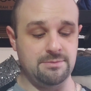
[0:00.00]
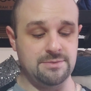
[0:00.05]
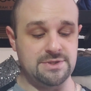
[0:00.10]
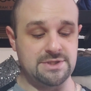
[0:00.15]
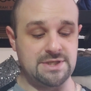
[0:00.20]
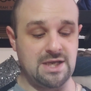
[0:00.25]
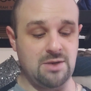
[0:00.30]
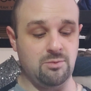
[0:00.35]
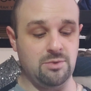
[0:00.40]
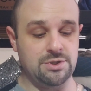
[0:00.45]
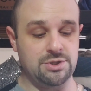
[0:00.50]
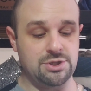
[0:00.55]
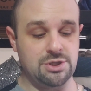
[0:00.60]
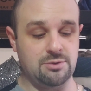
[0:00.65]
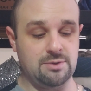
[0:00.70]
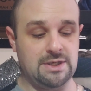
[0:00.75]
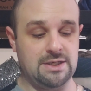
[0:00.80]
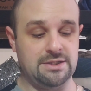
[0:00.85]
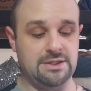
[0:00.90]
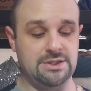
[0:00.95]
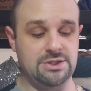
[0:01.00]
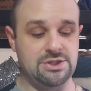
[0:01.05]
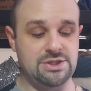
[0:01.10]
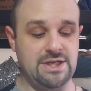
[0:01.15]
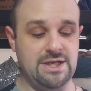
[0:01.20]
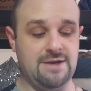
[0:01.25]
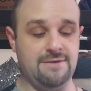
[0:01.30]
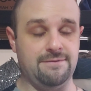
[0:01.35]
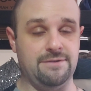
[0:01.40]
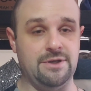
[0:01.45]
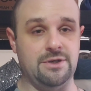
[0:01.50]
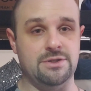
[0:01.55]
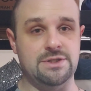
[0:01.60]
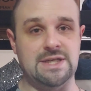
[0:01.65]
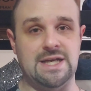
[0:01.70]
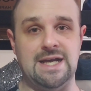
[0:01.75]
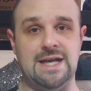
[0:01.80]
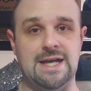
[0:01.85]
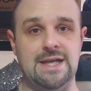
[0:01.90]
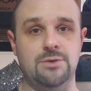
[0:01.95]
Same with Joel and Jeff. They're
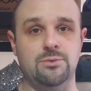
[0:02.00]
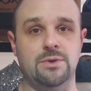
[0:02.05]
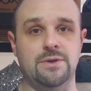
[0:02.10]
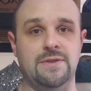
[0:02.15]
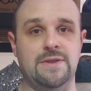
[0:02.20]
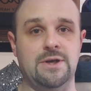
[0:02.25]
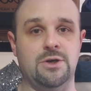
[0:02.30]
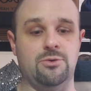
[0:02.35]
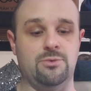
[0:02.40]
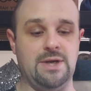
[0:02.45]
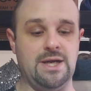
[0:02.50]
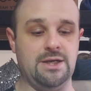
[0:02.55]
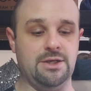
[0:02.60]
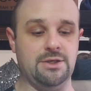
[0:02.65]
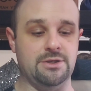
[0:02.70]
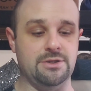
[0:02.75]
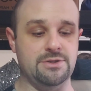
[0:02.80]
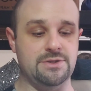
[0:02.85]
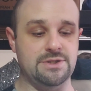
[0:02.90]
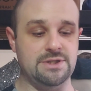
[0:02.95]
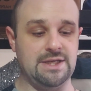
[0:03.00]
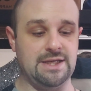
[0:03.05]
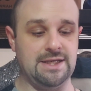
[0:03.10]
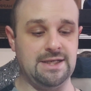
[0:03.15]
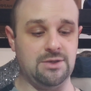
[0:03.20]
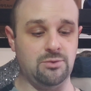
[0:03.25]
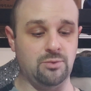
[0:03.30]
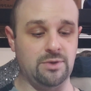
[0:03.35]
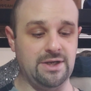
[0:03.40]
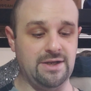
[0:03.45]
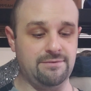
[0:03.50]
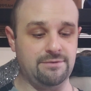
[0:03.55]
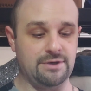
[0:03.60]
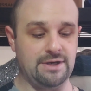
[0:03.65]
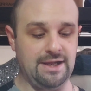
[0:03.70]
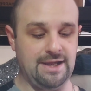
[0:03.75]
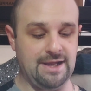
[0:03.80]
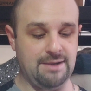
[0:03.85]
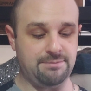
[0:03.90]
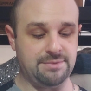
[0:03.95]
tied with their records, and whatever
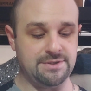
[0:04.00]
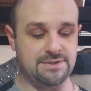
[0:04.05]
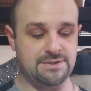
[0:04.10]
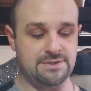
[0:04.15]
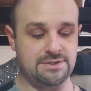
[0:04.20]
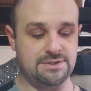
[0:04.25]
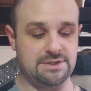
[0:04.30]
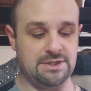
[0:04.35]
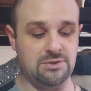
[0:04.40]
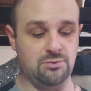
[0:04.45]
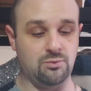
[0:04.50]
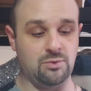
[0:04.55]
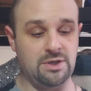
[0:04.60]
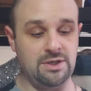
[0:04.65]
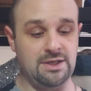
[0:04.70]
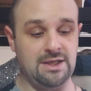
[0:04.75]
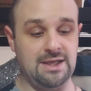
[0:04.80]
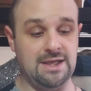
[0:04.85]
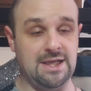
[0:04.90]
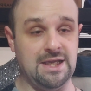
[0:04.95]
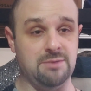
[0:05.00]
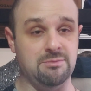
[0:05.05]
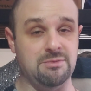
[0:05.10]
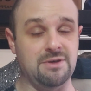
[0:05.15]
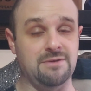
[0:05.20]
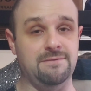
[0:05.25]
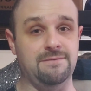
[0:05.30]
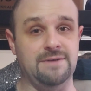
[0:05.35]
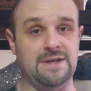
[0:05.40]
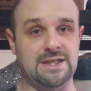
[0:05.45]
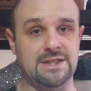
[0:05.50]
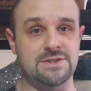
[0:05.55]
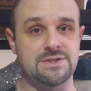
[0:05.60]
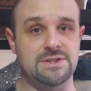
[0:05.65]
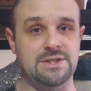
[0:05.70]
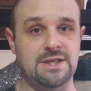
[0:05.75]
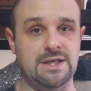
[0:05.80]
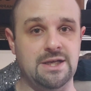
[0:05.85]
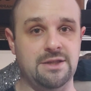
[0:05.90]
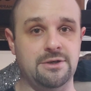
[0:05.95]
happens in one game affects
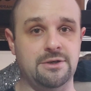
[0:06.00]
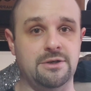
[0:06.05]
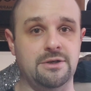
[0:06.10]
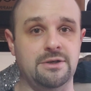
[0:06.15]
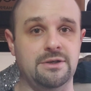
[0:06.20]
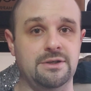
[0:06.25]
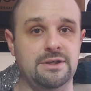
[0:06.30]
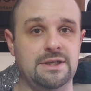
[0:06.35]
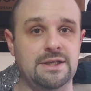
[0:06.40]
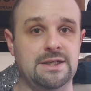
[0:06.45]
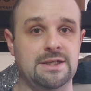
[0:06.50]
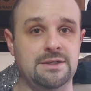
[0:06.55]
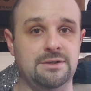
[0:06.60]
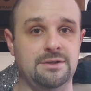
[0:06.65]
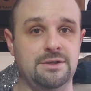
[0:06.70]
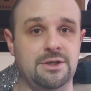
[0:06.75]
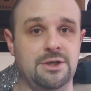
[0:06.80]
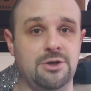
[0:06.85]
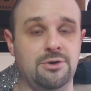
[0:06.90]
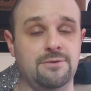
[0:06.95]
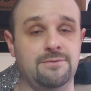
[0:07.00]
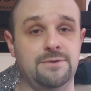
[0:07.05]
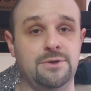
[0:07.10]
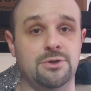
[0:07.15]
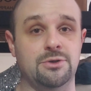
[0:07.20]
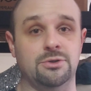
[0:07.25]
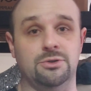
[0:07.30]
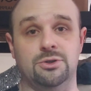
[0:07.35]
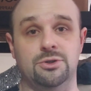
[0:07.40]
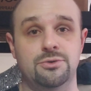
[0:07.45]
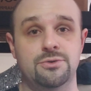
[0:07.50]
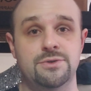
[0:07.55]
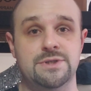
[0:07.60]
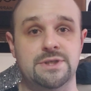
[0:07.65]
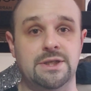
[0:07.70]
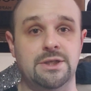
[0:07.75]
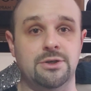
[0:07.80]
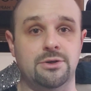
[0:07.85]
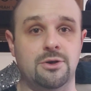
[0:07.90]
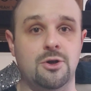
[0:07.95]
the other. And if you're
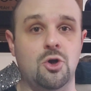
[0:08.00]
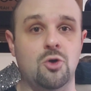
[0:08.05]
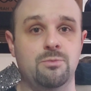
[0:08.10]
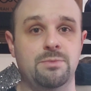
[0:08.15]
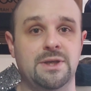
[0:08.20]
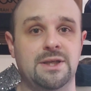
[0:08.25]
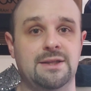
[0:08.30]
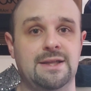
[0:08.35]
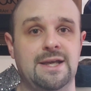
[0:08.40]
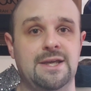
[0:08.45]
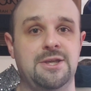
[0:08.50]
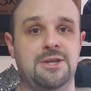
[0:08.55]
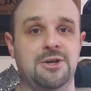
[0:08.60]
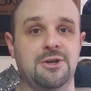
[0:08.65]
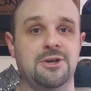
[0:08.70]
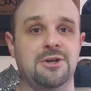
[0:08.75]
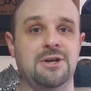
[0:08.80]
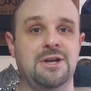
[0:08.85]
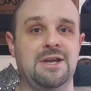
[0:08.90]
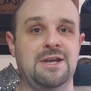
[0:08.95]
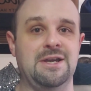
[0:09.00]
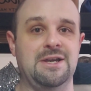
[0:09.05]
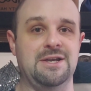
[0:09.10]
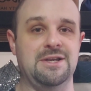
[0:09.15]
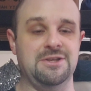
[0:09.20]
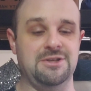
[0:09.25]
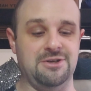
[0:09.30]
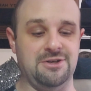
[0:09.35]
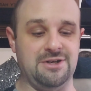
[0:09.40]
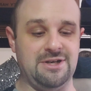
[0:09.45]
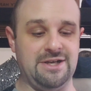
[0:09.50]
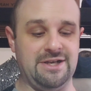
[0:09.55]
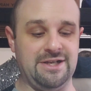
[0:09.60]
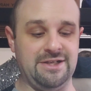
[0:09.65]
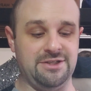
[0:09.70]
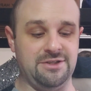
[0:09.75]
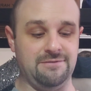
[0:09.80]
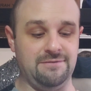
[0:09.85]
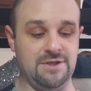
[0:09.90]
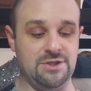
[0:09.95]
losing, you're hoping that your
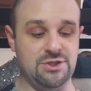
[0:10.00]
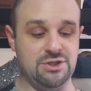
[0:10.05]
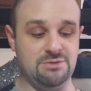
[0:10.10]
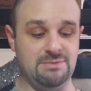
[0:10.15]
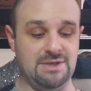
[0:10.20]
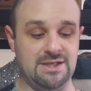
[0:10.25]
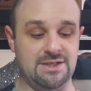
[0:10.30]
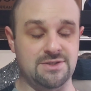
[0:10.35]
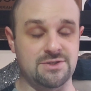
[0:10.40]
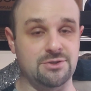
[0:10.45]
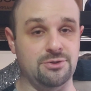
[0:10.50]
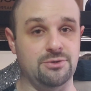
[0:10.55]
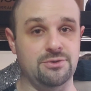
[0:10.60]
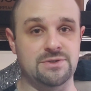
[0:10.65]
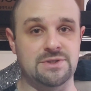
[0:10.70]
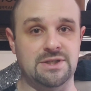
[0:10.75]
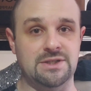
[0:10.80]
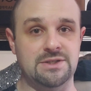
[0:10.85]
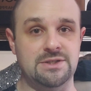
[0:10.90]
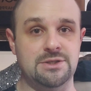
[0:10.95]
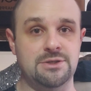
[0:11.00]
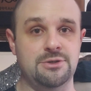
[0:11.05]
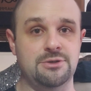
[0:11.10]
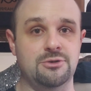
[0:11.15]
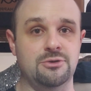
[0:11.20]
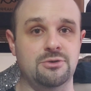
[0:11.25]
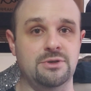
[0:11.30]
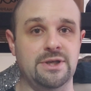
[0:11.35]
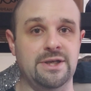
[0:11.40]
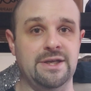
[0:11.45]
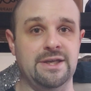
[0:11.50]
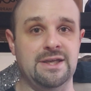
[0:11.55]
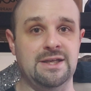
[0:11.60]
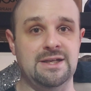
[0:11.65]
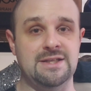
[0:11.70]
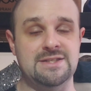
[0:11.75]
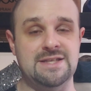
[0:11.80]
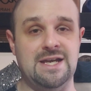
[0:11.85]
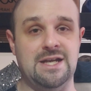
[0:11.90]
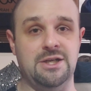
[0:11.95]
division mate is losing too,
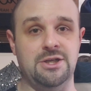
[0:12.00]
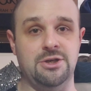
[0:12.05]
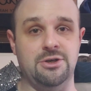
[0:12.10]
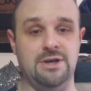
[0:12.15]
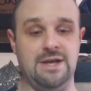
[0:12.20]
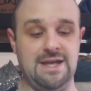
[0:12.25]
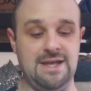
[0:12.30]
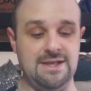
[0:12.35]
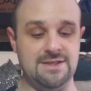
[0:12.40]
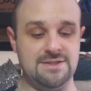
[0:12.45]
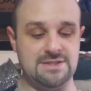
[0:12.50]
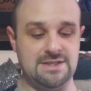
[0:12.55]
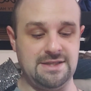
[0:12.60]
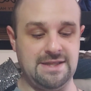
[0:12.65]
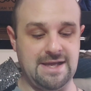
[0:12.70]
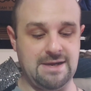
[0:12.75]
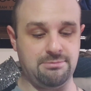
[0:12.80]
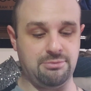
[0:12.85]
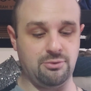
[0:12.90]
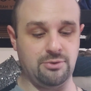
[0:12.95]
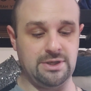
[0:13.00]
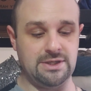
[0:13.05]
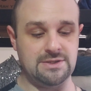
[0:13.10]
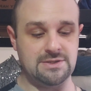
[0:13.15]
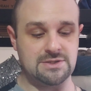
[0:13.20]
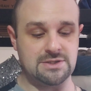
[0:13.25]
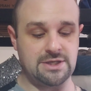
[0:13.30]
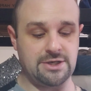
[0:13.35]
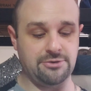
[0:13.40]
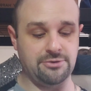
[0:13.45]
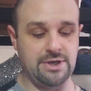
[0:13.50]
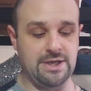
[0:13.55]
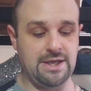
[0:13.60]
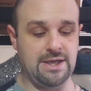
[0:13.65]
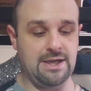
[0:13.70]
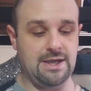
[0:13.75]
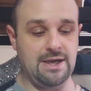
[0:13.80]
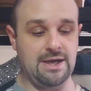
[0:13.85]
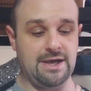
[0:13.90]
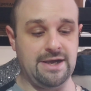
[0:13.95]
and it's out of your hands at that point. So
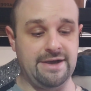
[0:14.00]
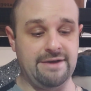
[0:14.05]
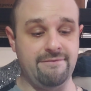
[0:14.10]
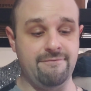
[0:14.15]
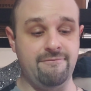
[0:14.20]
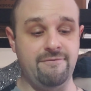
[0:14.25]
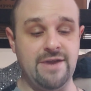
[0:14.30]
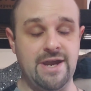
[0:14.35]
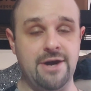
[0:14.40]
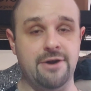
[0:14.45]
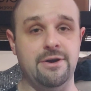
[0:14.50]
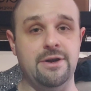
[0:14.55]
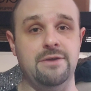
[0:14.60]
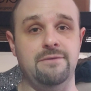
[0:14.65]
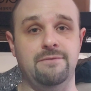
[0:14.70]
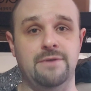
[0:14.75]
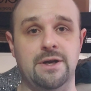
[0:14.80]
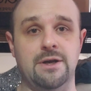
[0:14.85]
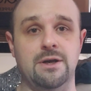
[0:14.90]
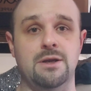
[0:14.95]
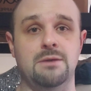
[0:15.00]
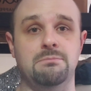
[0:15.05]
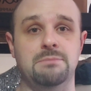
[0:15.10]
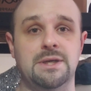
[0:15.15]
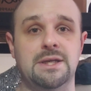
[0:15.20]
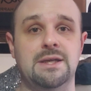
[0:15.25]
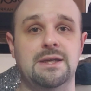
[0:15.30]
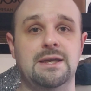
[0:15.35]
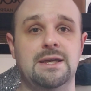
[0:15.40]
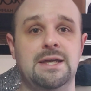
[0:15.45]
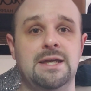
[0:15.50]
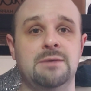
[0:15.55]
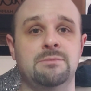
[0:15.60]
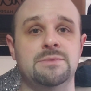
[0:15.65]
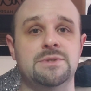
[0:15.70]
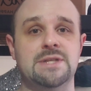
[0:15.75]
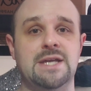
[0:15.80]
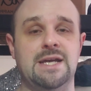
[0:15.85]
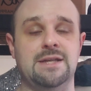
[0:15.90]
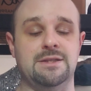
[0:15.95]
very, very big
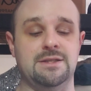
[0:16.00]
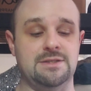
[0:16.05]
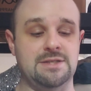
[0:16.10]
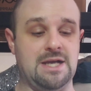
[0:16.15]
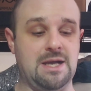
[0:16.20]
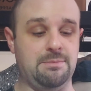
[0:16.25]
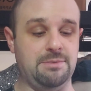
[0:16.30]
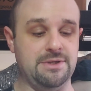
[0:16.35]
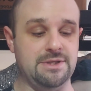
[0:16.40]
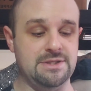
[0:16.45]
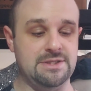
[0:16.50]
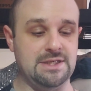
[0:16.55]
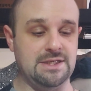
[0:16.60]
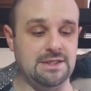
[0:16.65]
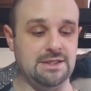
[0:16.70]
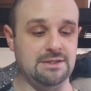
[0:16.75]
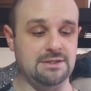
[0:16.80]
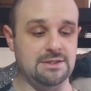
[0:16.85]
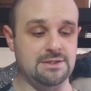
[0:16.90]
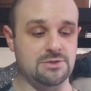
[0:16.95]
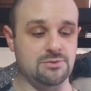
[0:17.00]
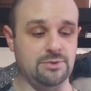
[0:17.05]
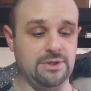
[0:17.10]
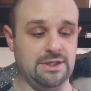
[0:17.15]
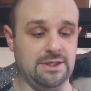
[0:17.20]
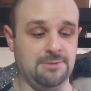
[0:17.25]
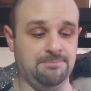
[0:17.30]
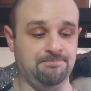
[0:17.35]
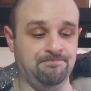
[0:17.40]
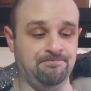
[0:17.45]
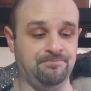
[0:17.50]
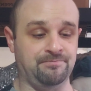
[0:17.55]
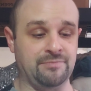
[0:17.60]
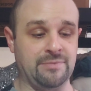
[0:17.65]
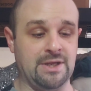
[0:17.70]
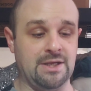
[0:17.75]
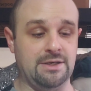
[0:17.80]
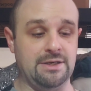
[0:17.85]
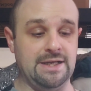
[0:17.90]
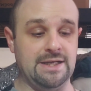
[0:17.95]
games at the top of the ticket this week.
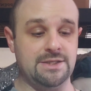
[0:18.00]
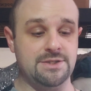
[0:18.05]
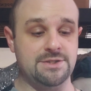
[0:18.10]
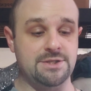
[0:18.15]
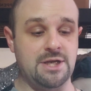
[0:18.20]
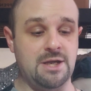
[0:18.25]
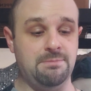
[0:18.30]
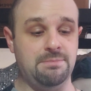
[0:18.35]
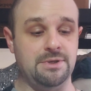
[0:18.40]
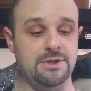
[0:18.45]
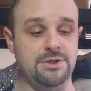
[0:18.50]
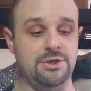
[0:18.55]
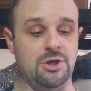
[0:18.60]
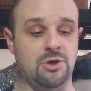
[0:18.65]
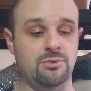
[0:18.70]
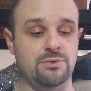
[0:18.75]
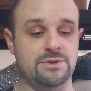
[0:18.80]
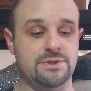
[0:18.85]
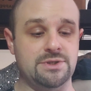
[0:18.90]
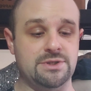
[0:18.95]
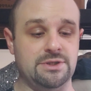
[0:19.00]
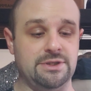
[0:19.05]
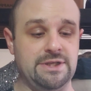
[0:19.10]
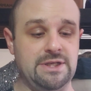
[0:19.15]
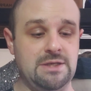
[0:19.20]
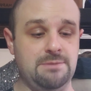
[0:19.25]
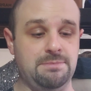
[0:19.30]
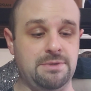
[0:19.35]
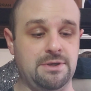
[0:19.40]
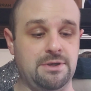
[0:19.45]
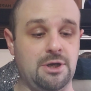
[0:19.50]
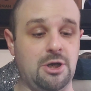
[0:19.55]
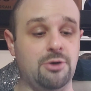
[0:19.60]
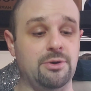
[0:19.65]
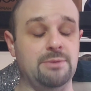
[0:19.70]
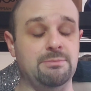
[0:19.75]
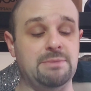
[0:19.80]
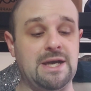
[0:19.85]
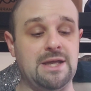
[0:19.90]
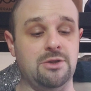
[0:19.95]
Next up, don't sleep.
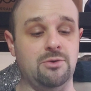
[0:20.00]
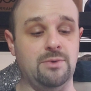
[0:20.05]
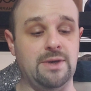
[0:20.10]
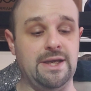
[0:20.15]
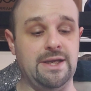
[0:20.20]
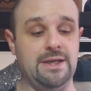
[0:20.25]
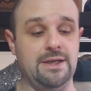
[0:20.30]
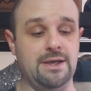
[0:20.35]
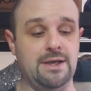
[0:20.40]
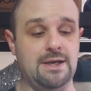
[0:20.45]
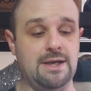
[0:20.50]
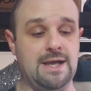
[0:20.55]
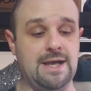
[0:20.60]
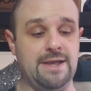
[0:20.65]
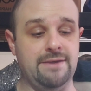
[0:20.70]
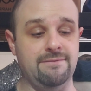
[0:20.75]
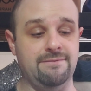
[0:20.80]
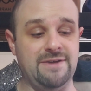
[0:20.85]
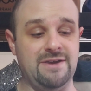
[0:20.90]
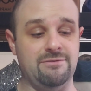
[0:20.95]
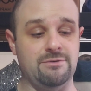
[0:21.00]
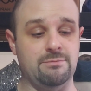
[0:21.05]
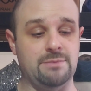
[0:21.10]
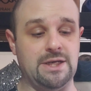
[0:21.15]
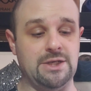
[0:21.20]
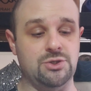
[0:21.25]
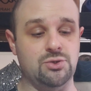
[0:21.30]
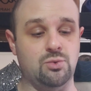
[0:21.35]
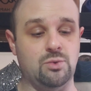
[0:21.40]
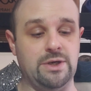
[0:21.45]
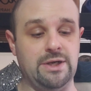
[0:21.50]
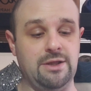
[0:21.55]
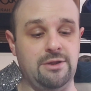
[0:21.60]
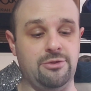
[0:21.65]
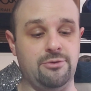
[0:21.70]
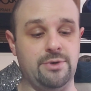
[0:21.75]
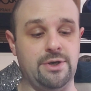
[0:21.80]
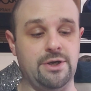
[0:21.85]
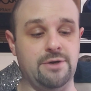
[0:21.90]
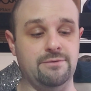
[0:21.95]
Oh, and by the way, I am favored by
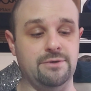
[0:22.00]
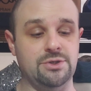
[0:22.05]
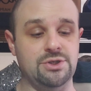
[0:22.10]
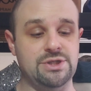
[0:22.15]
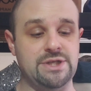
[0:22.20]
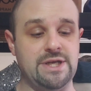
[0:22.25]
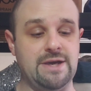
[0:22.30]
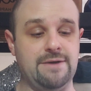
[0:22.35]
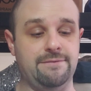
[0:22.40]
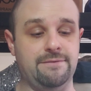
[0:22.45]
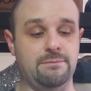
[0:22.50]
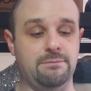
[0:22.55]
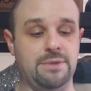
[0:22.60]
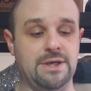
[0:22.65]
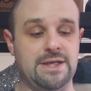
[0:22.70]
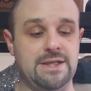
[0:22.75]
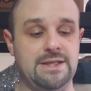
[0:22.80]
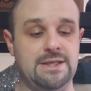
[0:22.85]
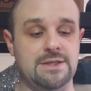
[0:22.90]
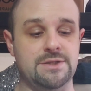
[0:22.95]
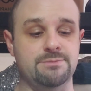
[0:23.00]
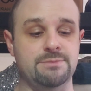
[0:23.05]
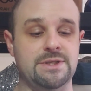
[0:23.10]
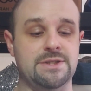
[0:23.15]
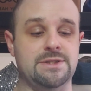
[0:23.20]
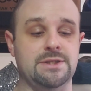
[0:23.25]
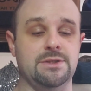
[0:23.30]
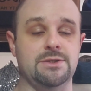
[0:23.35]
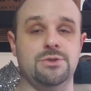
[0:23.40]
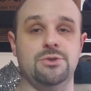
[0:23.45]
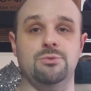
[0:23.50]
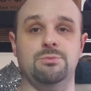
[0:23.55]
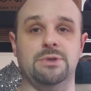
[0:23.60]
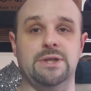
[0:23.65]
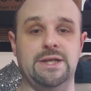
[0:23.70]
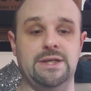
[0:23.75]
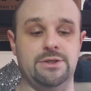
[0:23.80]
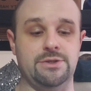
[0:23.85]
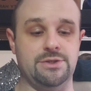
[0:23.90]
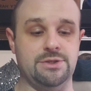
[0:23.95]
23 over Jeff, but he is missing 2
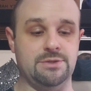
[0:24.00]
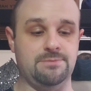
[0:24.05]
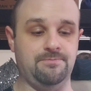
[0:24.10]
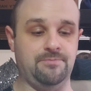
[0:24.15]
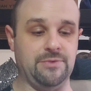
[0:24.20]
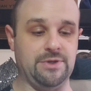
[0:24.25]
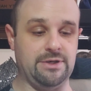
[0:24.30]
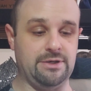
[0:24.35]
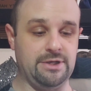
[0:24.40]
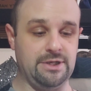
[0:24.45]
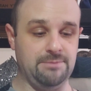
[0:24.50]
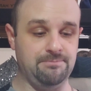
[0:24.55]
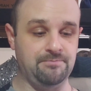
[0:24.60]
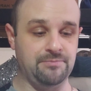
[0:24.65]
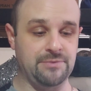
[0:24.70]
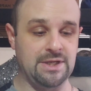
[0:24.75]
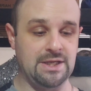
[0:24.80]
players. All right.